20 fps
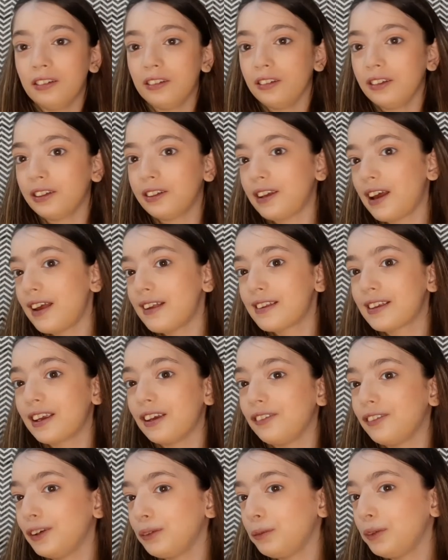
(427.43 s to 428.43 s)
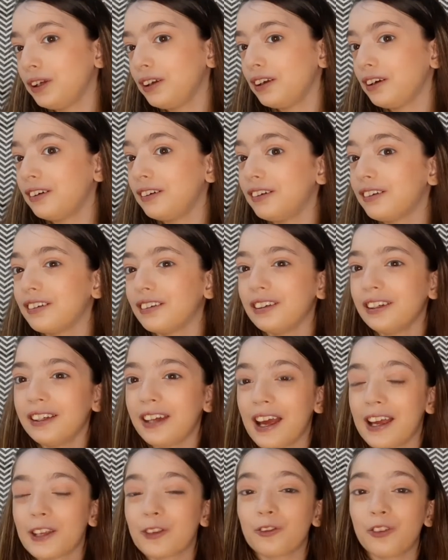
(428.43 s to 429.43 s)
it has given me a really
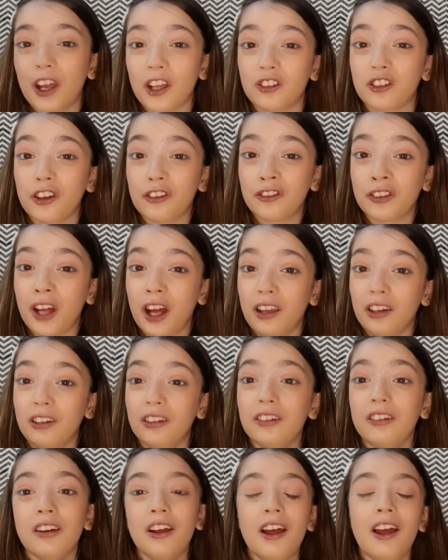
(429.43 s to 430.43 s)
nice flush of color